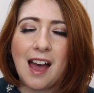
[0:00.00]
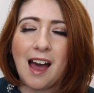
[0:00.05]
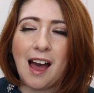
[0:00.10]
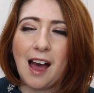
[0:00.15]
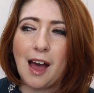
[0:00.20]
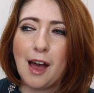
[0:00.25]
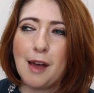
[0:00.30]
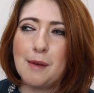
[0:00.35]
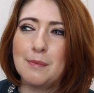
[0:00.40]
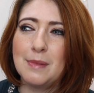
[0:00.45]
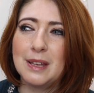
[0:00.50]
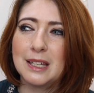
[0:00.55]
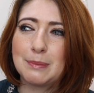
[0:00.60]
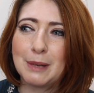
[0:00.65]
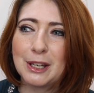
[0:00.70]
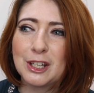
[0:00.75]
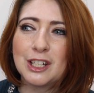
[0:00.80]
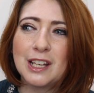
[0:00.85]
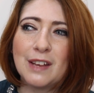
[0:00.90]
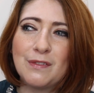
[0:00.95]
um,
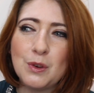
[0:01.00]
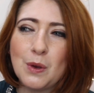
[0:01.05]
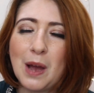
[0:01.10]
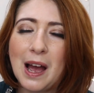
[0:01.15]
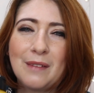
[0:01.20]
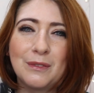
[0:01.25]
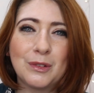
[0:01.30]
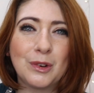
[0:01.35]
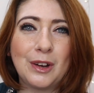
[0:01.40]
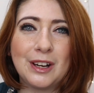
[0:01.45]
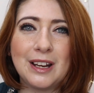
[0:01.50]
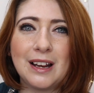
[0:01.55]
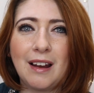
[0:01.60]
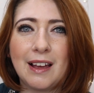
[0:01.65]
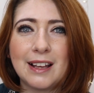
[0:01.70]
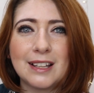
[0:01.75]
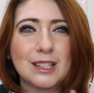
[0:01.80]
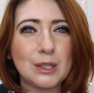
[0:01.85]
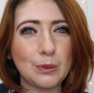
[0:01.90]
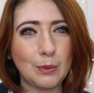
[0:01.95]
especially if you haven't got any
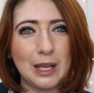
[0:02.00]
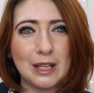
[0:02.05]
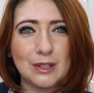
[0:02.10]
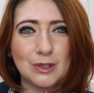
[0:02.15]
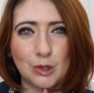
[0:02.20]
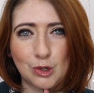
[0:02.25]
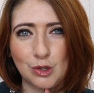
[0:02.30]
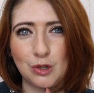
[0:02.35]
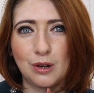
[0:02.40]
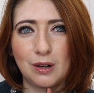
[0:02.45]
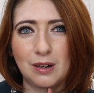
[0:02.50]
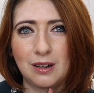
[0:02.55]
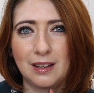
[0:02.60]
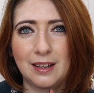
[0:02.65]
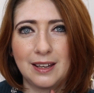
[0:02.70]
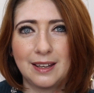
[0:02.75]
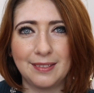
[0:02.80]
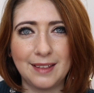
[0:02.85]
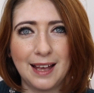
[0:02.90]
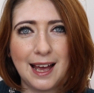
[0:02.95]
like sweets or
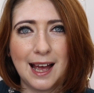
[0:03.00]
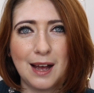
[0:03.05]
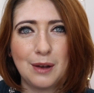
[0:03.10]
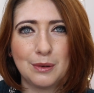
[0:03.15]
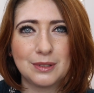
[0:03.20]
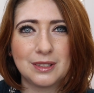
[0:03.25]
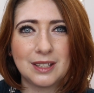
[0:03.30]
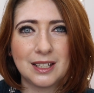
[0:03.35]
chocolate in the house.